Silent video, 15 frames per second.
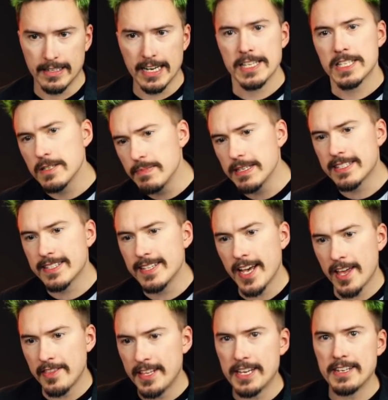It's a bit
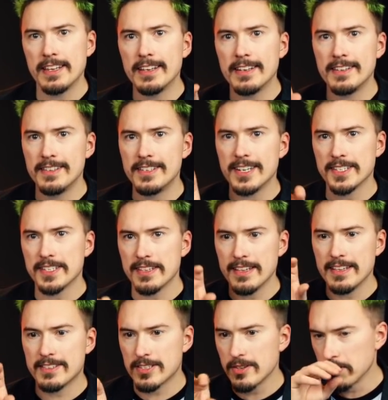sad that
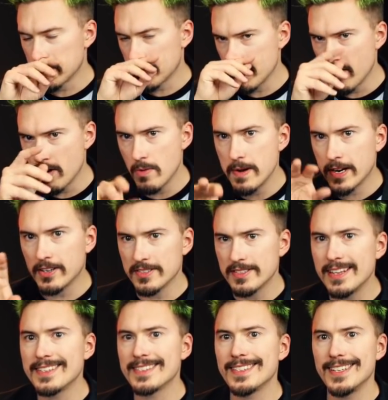is so slow, because
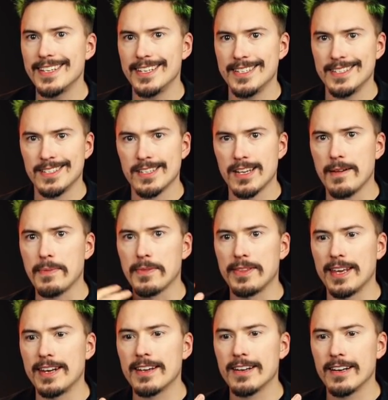this is
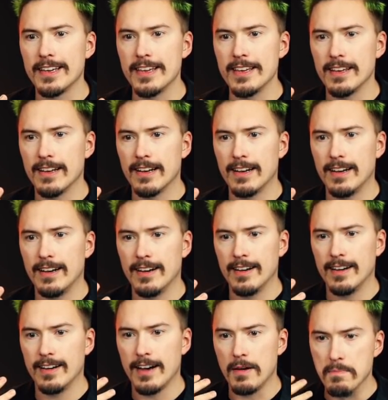hypothetically
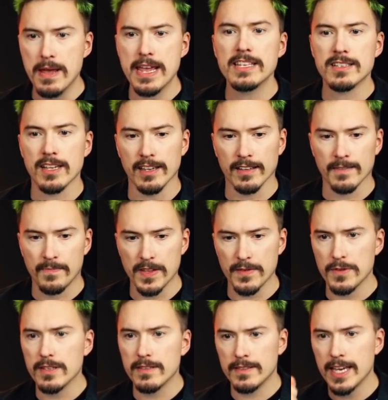amazing
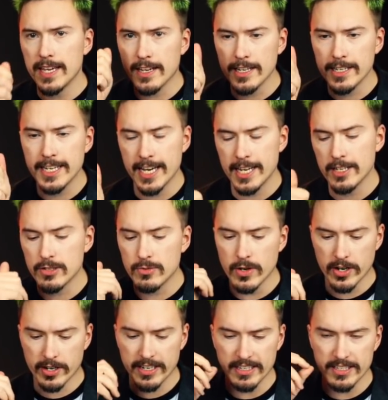if they can get it
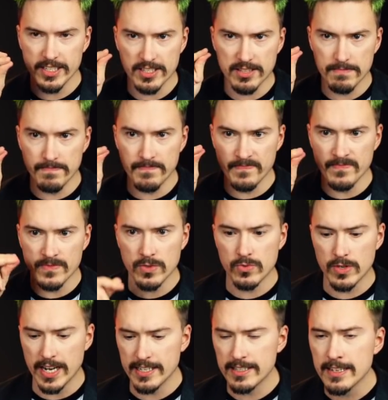working just
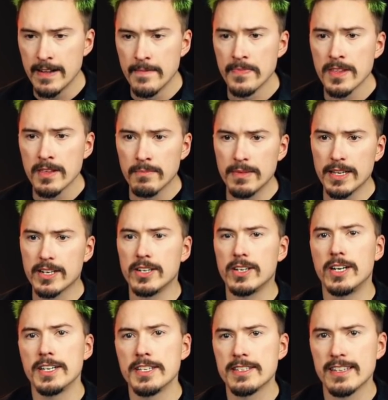right,
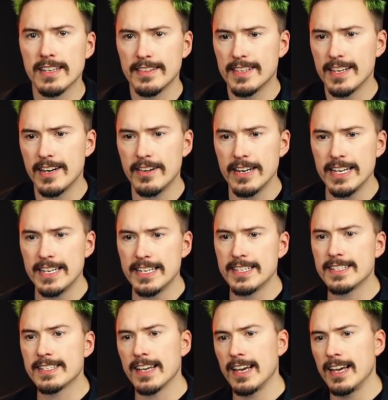because there
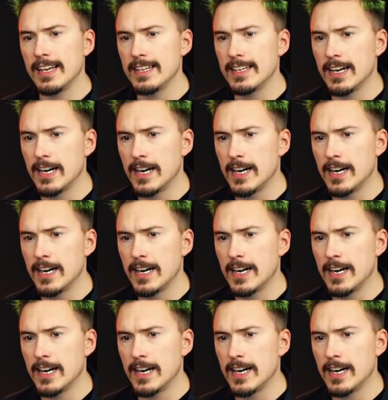is a